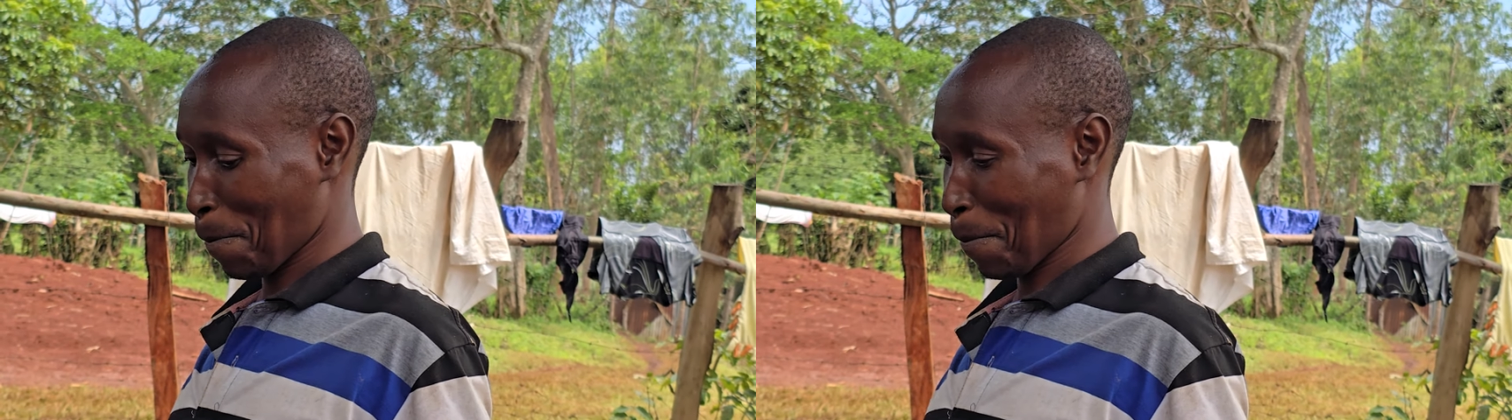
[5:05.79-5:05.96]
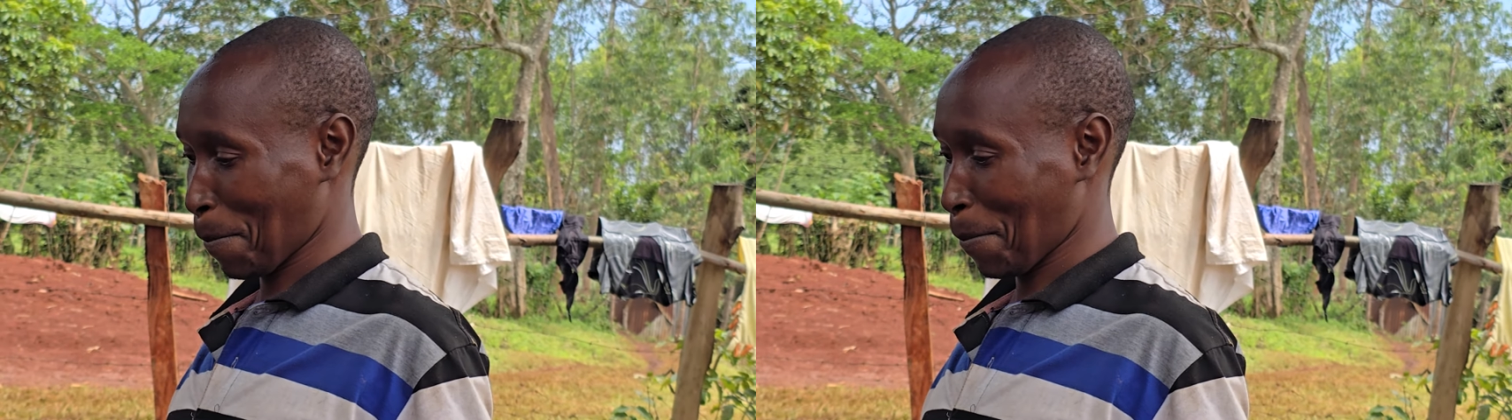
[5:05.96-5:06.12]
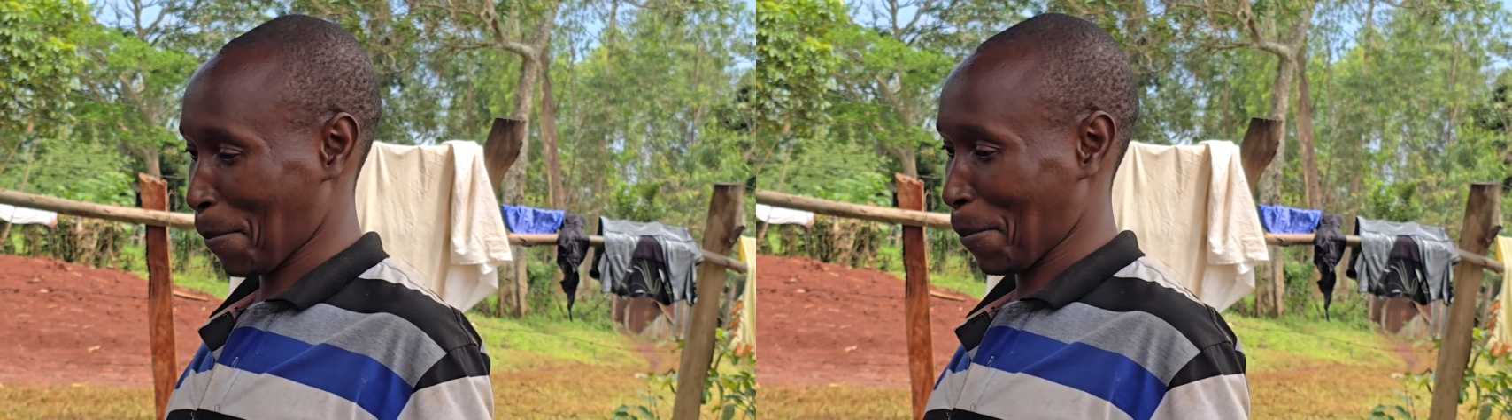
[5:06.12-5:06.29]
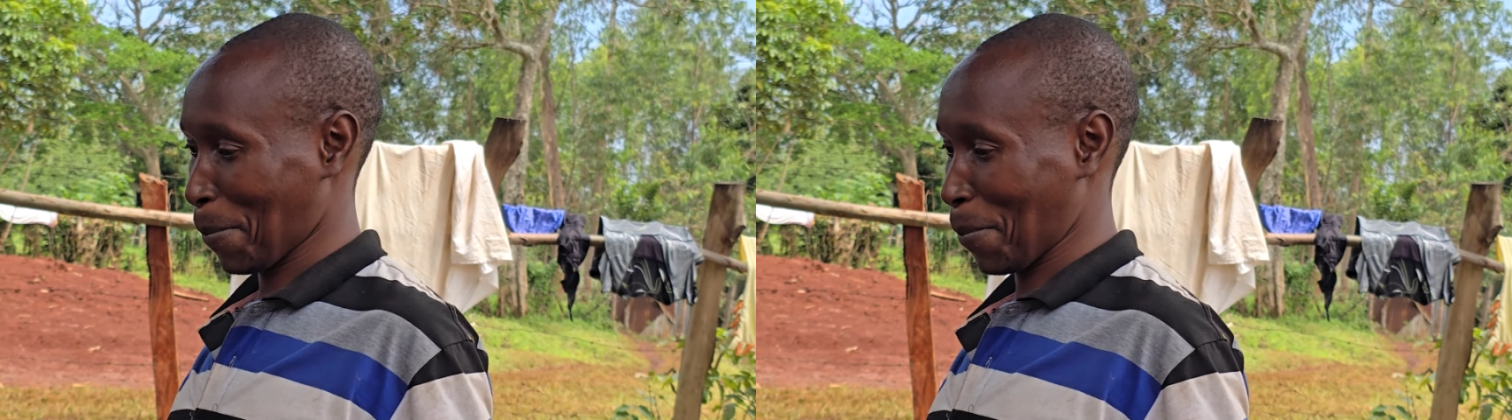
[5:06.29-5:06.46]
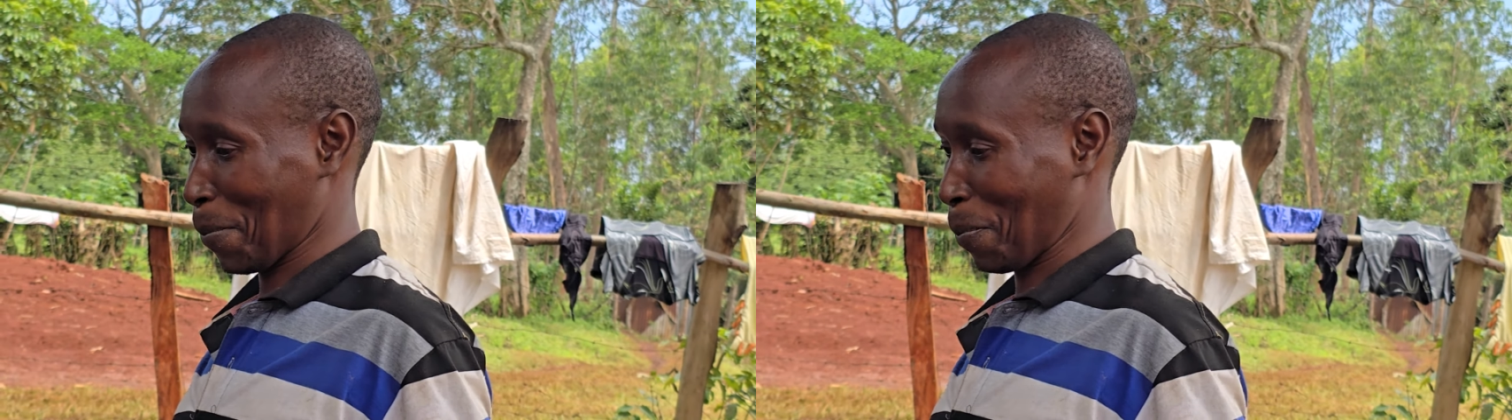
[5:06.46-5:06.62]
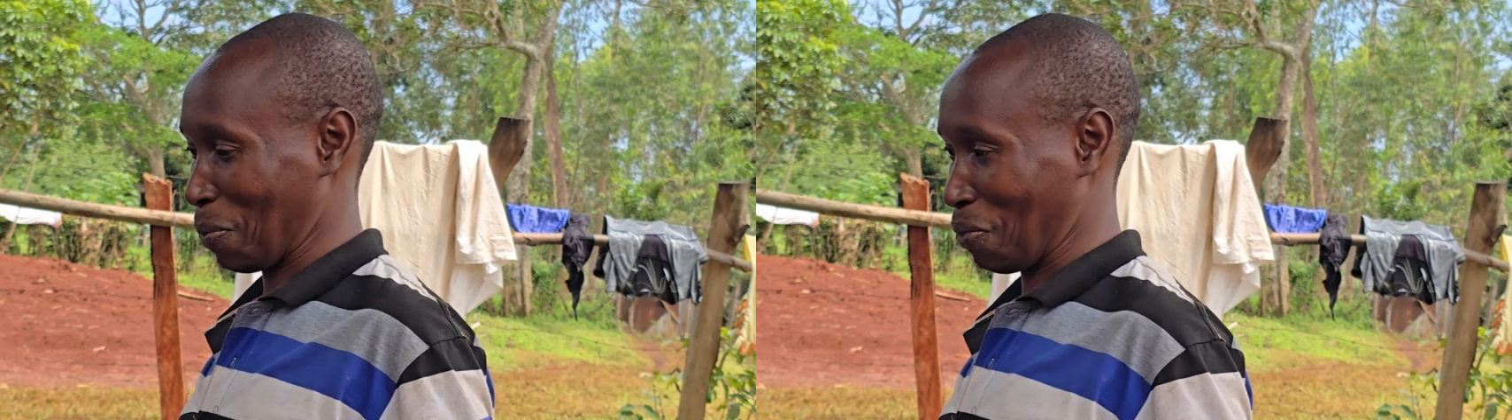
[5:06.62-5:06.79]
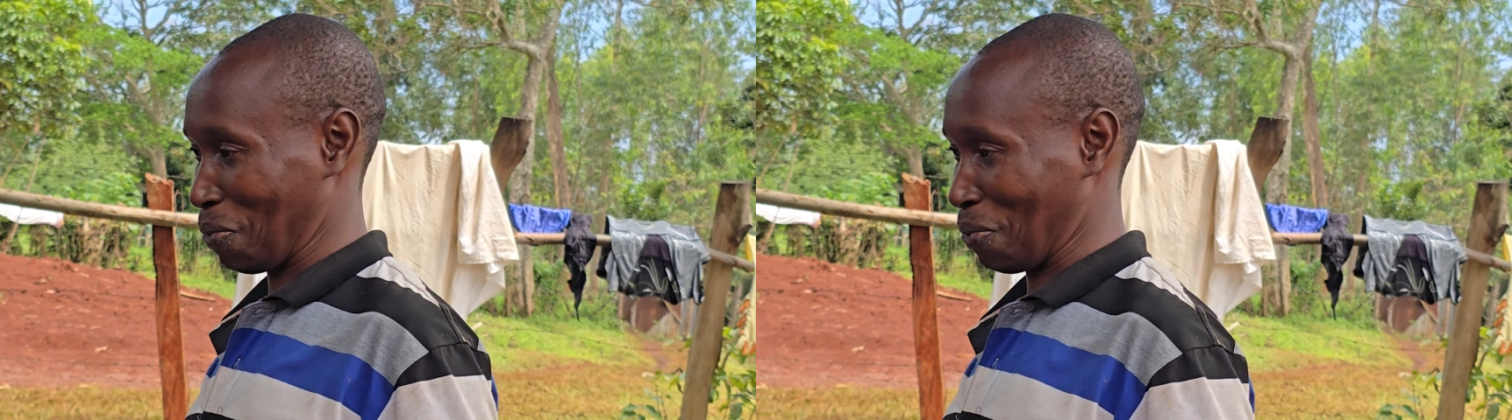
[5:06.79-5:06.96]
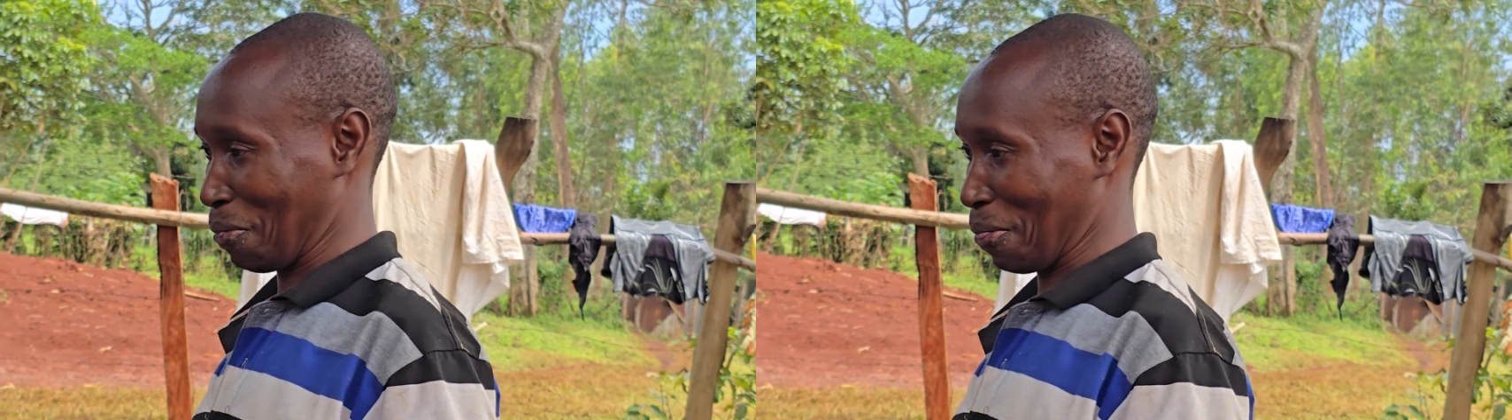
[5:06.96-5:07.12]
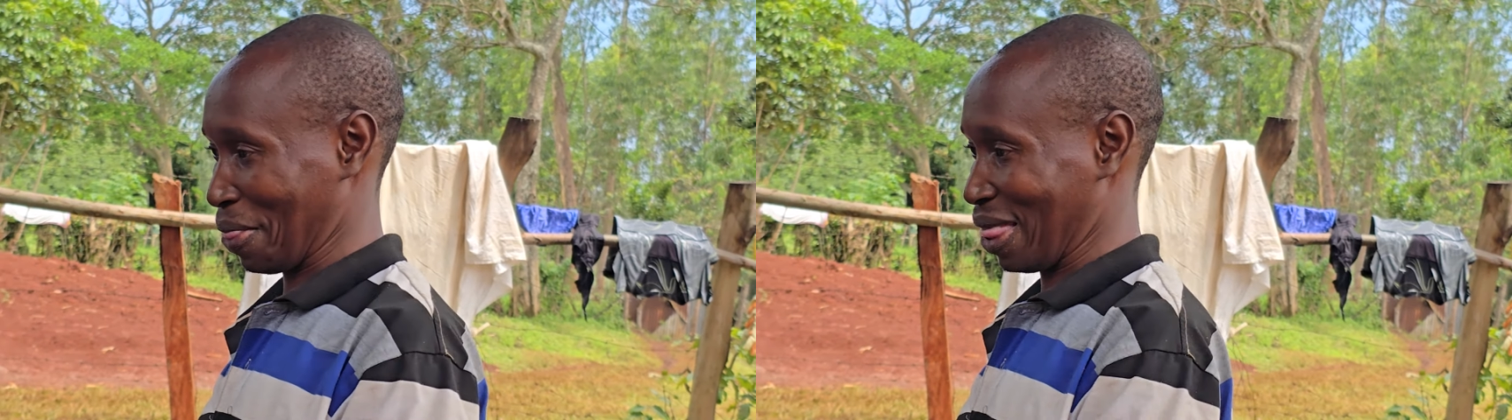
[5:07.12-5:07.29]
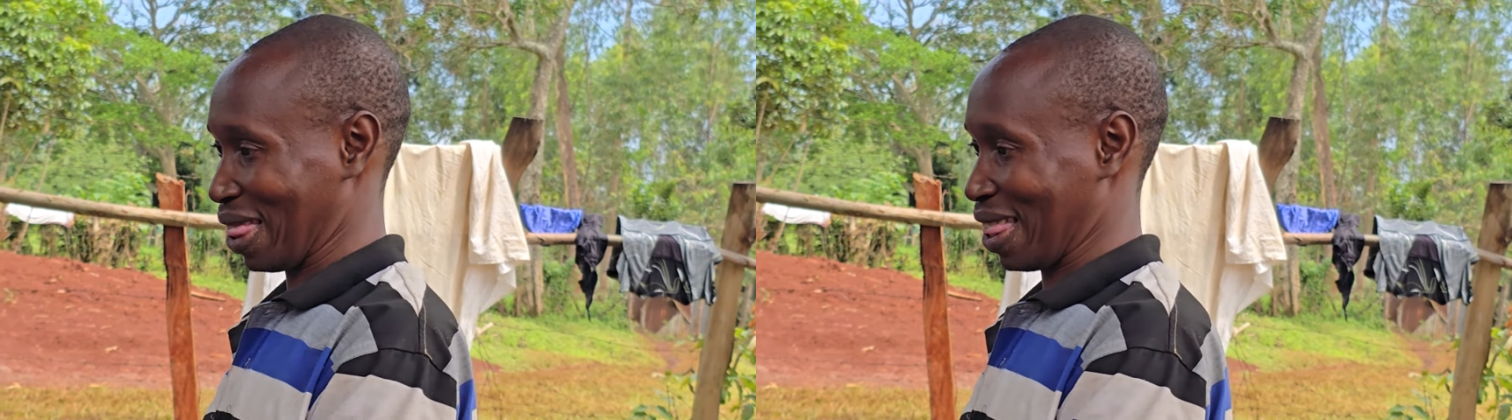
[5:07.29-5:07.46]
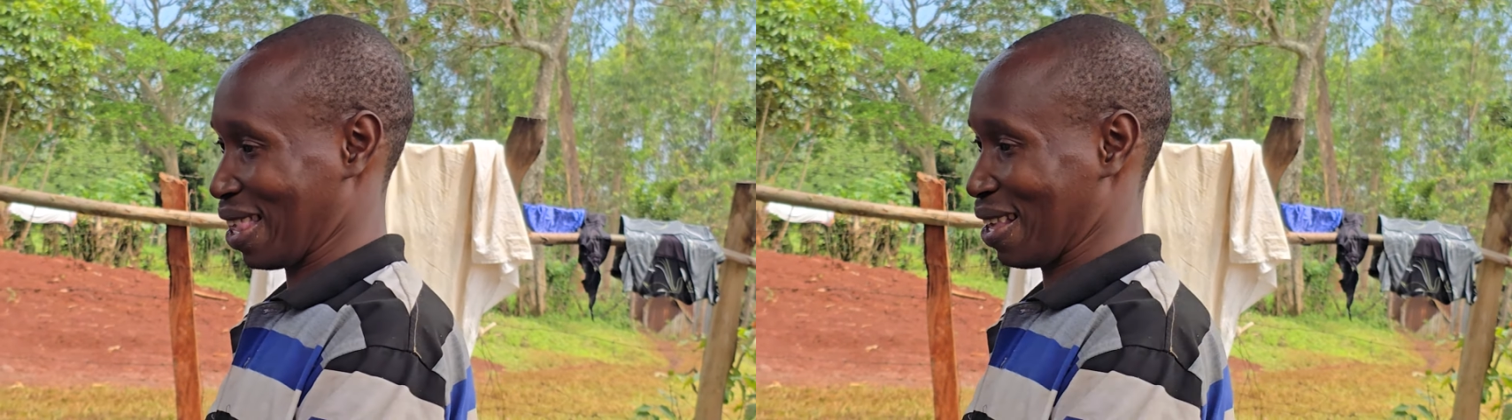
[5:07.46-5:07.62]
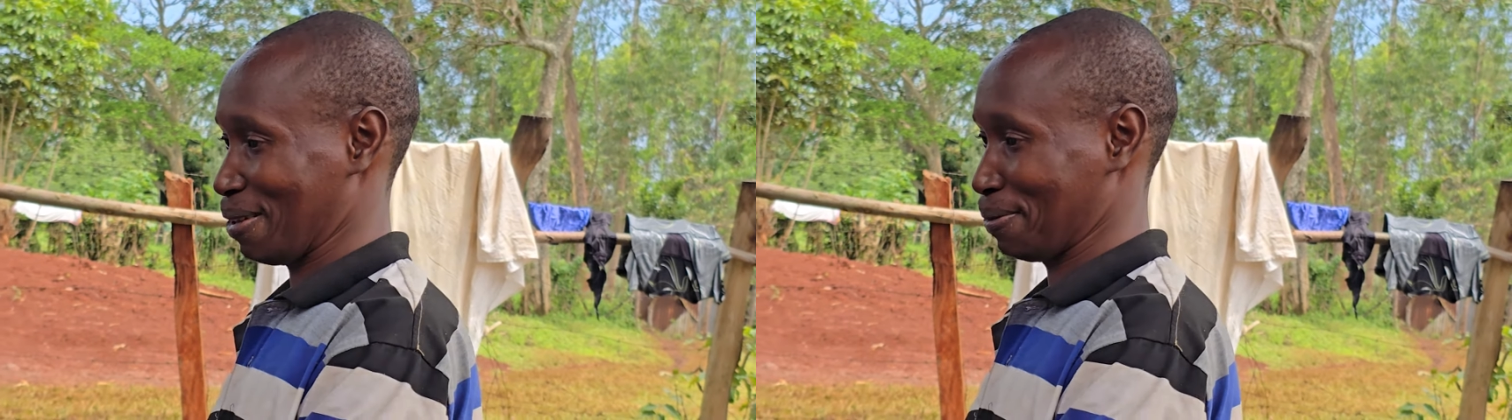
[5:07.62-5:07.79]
to a large extent